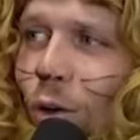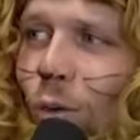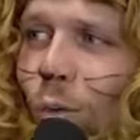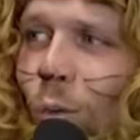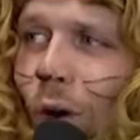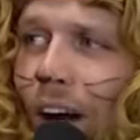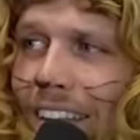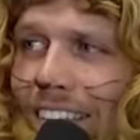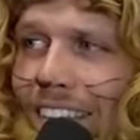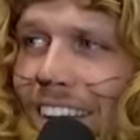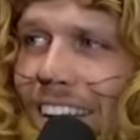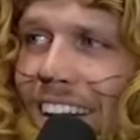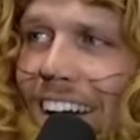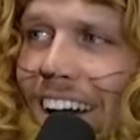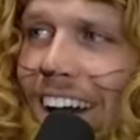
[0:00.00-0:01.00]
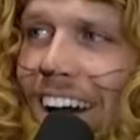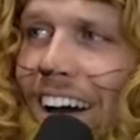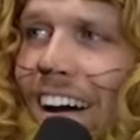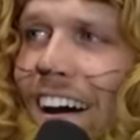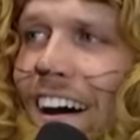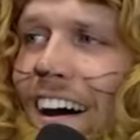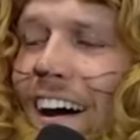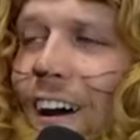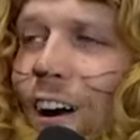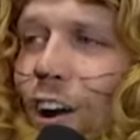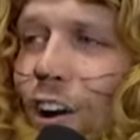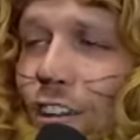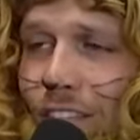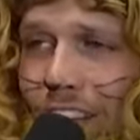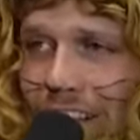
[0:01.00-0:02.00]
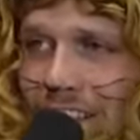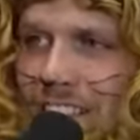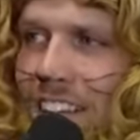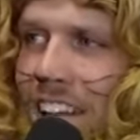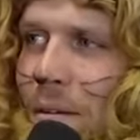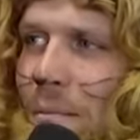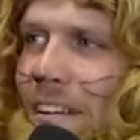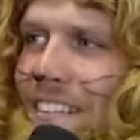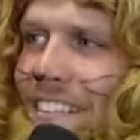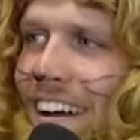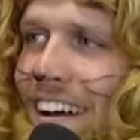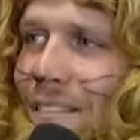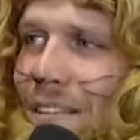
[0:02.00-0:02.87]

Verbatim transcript: What? That's the demon inside of